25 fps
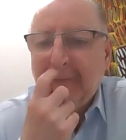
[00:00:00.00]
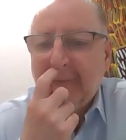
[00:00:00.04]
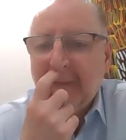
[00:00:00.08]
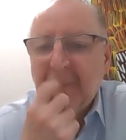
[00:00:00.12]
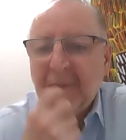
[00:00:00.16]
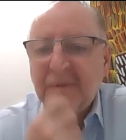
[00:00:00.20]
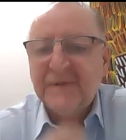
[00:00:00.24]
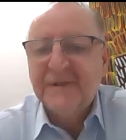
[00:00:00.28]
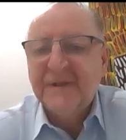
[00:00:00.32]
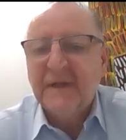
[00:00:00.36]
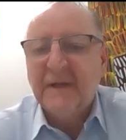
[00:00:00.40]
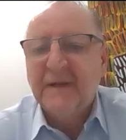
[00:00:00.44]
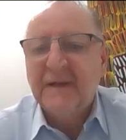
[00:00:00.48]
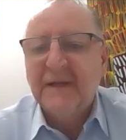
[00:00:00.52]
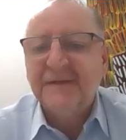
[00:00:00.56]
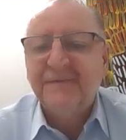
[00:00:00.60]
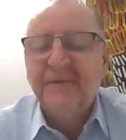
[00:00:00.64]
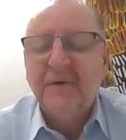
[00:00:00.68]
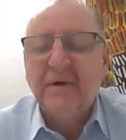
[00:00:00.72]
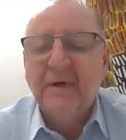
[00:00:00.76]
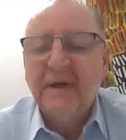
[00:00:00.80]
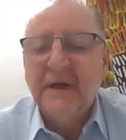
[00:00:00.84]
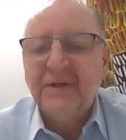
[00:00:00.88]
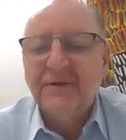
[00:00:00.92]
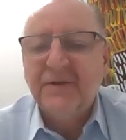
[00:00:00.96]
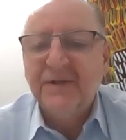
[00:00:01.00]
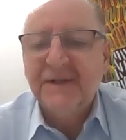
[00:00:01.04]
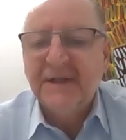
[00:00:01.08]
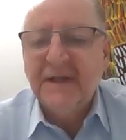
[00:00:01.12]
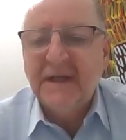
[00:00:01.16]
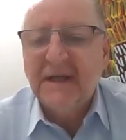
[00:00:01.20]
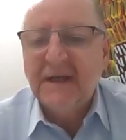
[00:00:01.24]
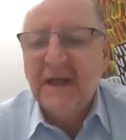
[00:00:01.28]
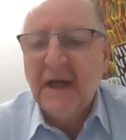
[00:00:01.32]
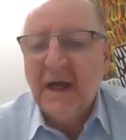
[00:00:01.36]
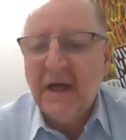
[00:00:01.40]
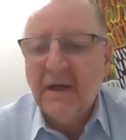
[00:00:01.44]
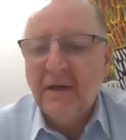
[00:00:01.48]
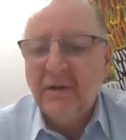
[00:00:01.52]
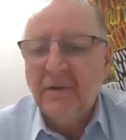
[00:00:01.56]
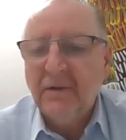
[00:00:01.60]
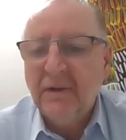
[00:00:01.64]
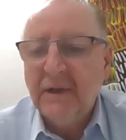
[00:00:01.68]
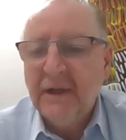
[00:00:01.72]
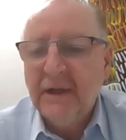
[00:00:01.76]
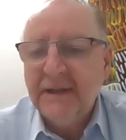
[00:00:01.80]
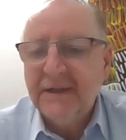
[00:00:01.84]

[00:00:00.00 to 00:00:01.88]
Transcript: So that's very interesting, Gail,